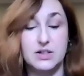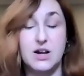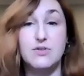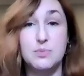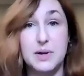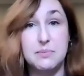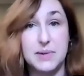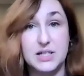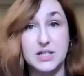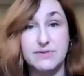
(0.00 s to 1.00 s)

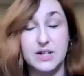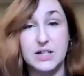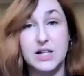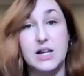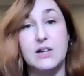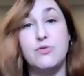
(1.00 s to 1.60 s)
government-based funding